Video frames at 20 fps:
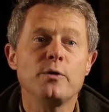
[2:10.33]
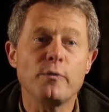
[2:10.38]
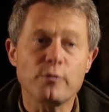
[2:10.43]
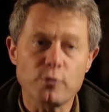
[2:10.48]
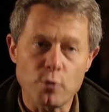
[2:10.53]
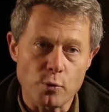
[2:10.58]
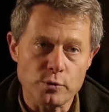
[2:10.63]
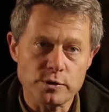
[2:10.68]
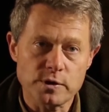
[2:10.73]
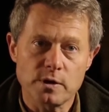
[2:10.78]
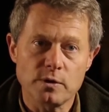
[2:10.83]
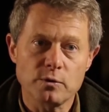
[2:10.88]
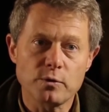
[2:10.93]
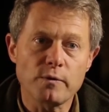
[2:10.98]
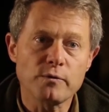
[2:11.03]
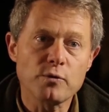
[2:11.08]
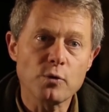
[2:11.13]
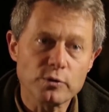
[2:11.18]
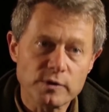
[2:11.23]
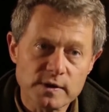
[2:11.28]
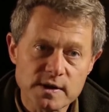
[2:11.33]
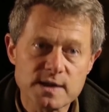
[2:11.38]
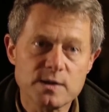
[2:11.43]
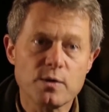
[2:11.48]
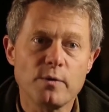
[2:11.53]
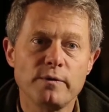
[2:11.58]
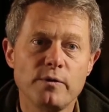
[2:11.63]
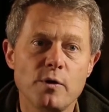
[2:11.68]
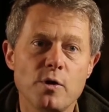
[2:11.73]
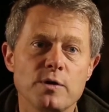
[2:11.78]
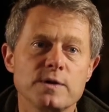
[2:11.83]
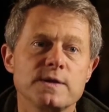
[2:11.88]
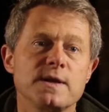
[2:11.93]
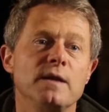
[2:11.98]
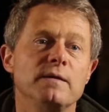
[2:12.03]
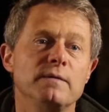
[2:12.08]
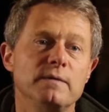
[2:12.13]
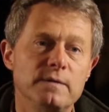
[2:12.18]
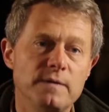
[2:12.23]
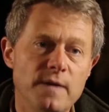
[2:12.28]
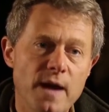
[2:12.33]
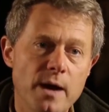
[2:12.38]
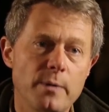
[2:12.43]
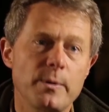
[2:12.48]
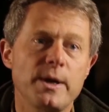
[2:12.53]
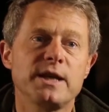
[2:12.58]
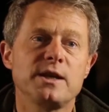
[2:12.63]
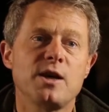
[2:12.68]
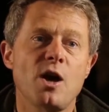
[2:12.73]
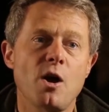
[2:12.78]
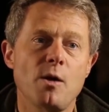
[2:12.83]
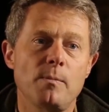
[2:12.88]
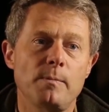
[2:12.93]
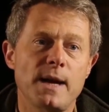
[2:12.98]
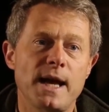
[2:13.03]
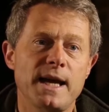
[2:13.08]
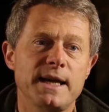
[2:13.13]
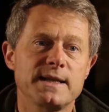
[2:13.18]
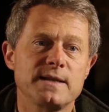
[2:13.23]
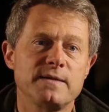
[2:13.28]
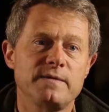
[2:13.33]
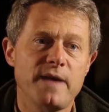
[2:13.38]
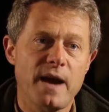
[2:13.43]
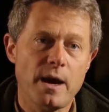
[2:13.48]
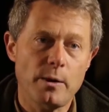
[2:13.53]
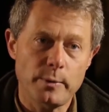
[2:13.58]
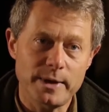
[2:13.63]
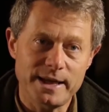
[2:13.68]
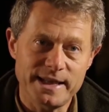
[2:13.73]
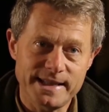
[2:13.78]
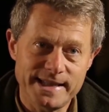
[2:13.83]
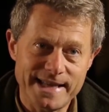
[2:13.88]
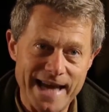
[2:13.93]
The fruit. The fruit is the first and very complex, very